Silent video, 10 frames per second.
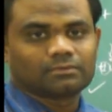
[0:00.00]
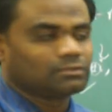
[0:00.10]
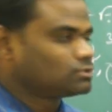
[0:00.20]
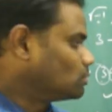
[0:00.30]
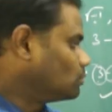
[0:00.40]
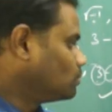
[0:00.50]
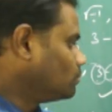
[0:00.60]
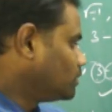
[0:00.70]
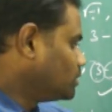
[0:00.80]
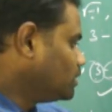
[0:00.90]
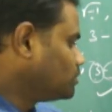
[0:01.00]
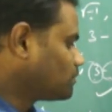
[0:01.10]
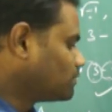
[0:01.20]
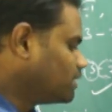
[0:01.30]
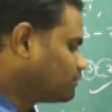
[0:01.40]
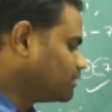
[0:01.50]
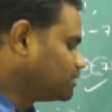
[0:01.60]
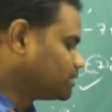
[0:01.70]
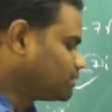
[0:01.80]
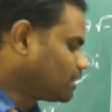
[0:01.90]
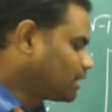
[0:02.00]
So with each of the definition